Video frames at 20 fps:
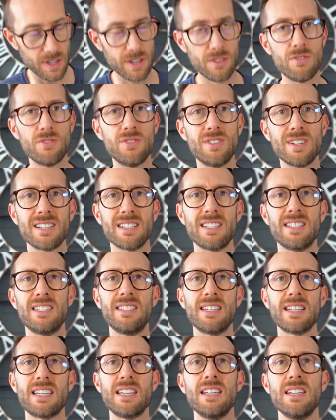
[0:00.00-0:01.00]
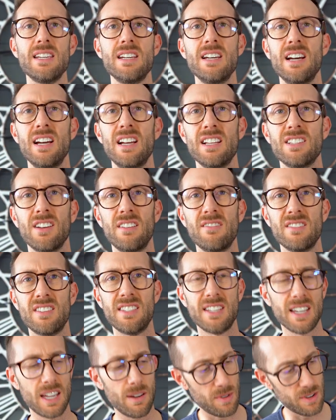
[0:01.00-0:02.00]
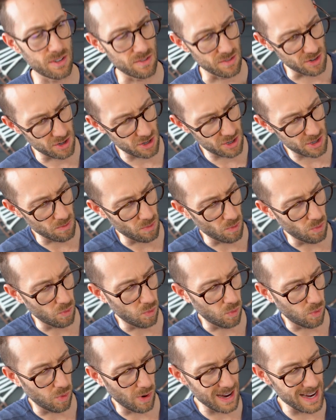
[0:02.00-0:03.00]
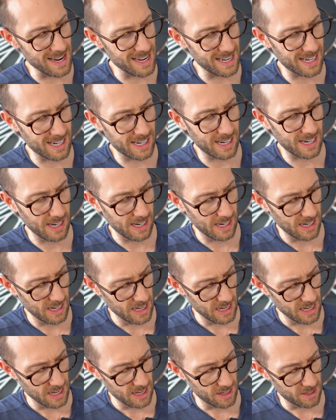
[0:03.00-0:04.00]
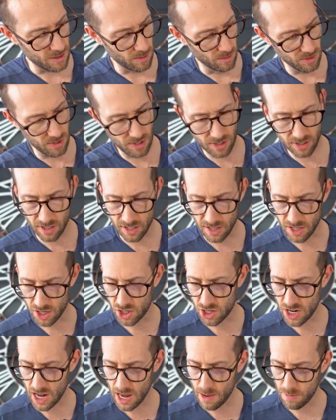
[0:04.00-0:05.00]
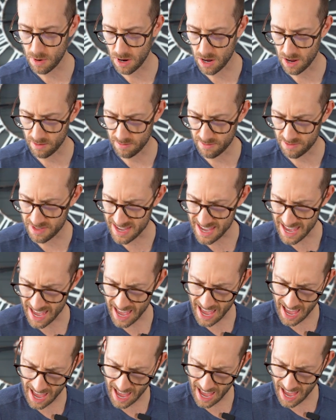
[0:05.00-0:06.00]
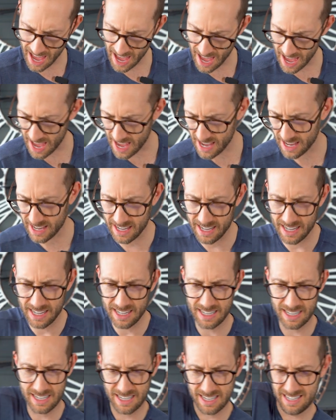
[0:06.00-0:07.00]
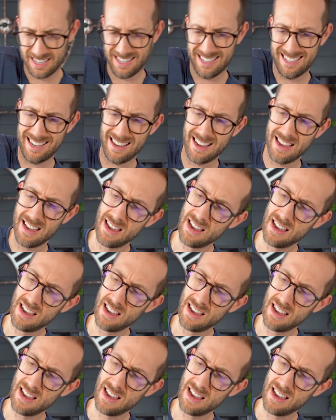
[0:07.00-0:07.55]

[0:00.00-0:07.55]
interesting sticky, it's not even sticky resin, it's just some white, it almost looks like the shape of the axe.